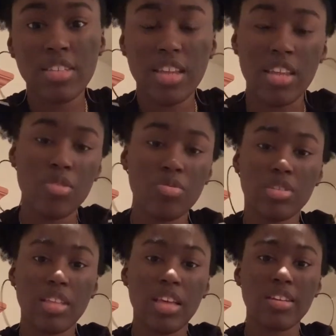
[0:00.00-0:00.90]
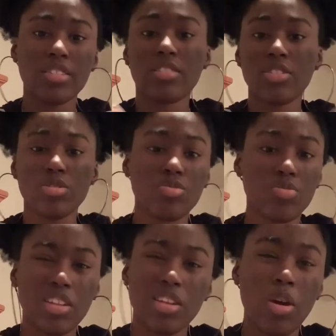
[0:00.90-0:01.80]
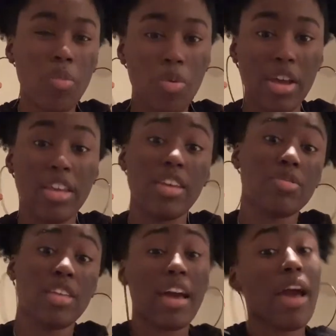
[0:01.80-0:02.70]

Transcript: And he was like, there's really no point. He was like, I